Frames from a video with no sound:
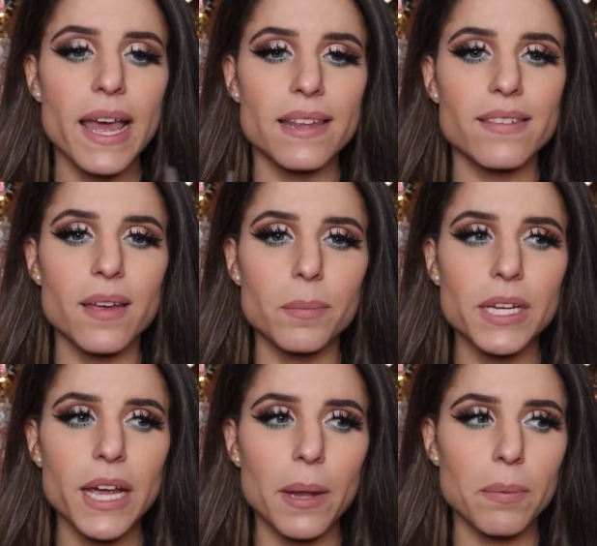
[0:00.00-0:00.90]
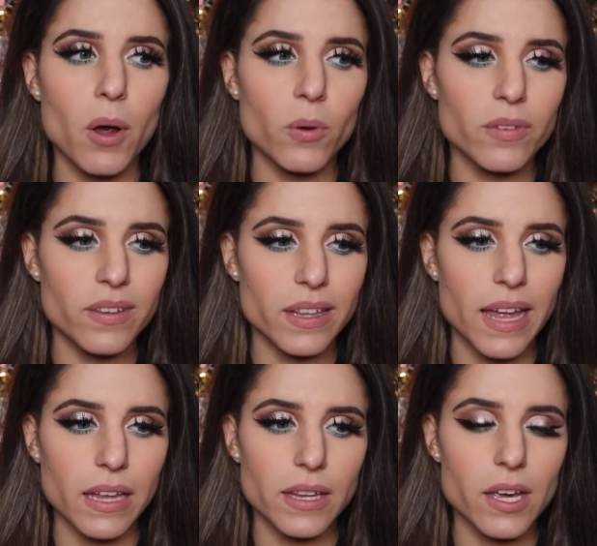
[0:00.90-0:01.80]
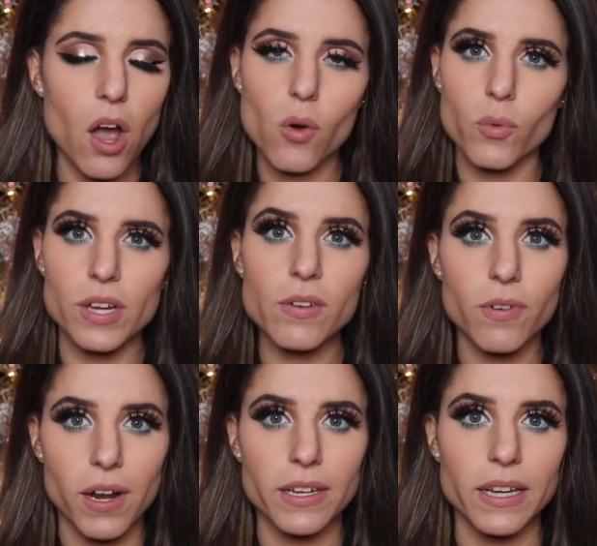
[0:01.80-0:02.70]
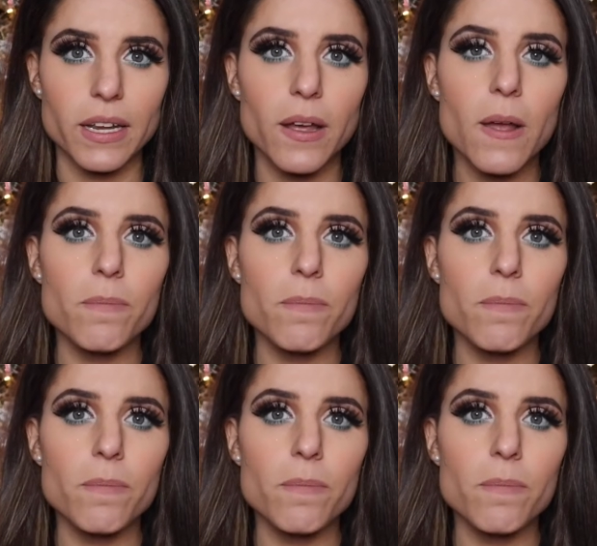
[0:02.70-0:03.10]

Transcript: and somebody had posted that they got refunded